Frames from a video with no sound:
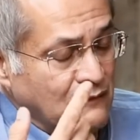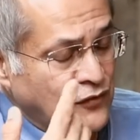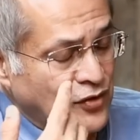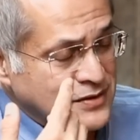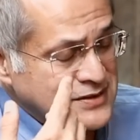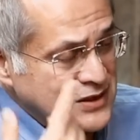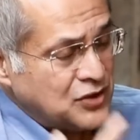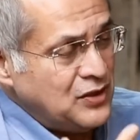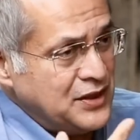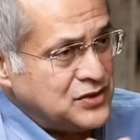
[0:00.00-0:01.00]
for
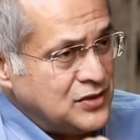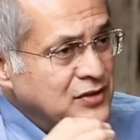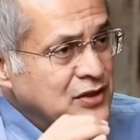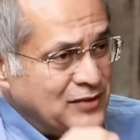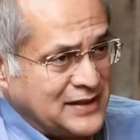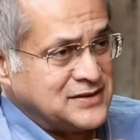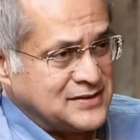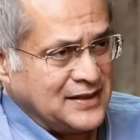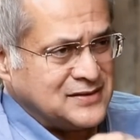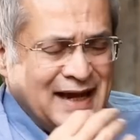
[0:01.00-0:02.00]
circulation, you need to
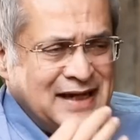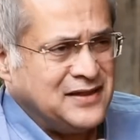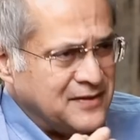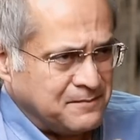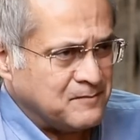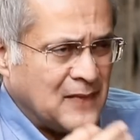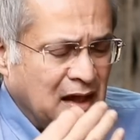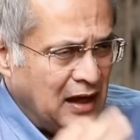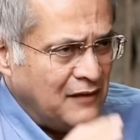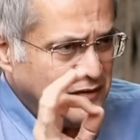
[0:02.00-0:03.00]
exercise anything,
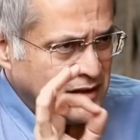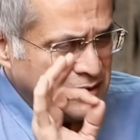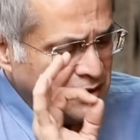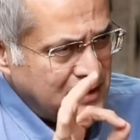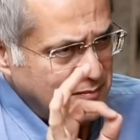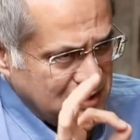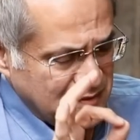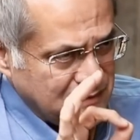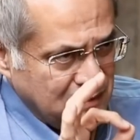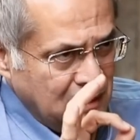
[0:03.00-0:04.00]
half an hour, 30
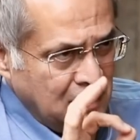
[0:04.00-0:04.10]
minutes.